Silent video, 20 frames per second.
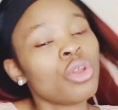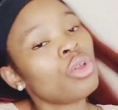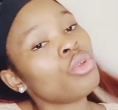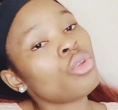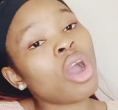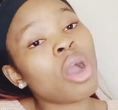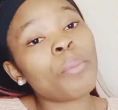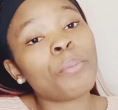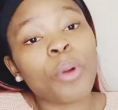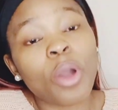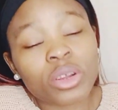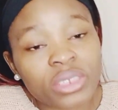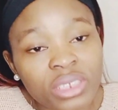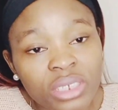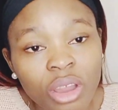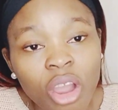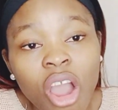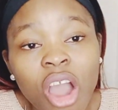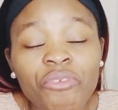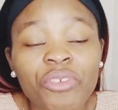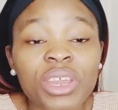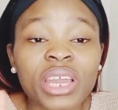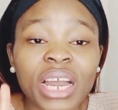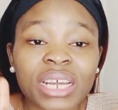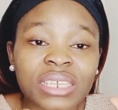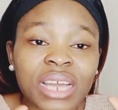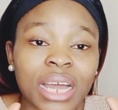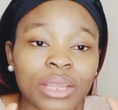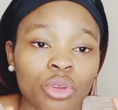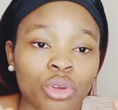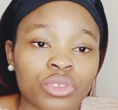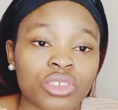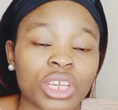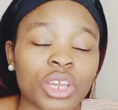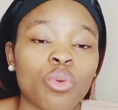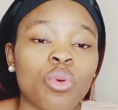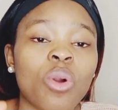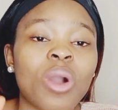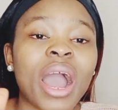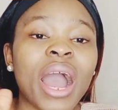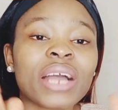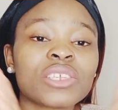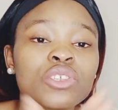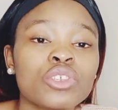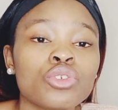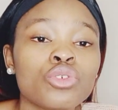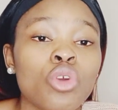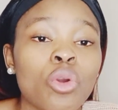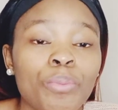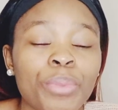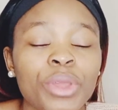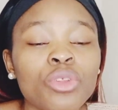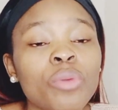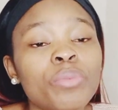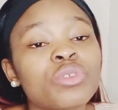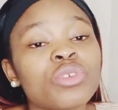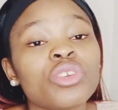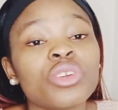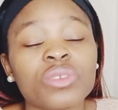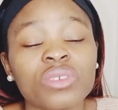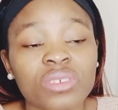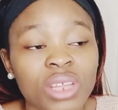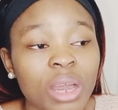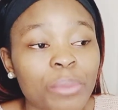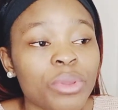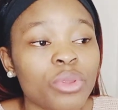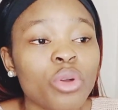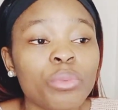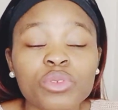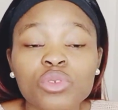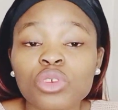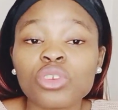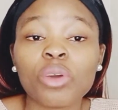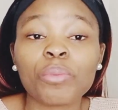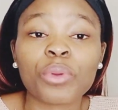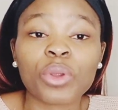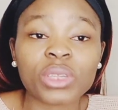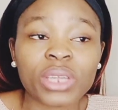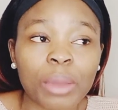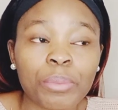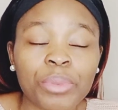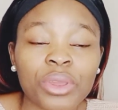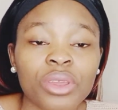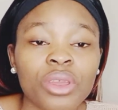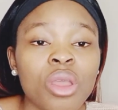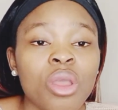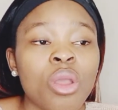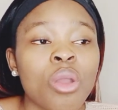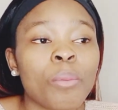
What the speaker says: Nobody, all fingers are not equal. As you be, no be so your sister be, no be so your brother be.